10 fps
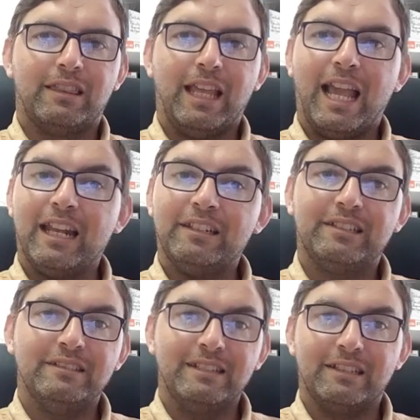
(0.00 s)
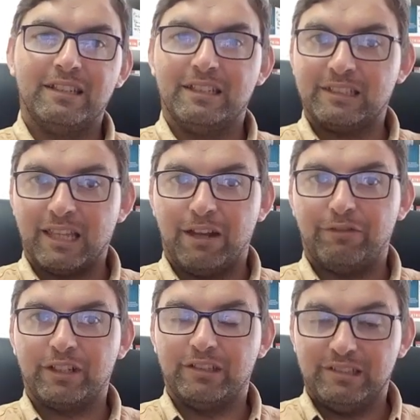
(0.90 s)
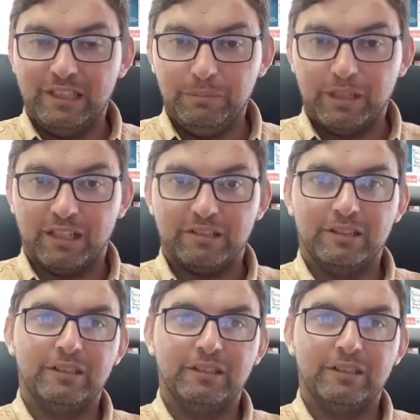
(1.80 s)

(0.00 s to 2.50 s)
they hadn't selected a South African team yet.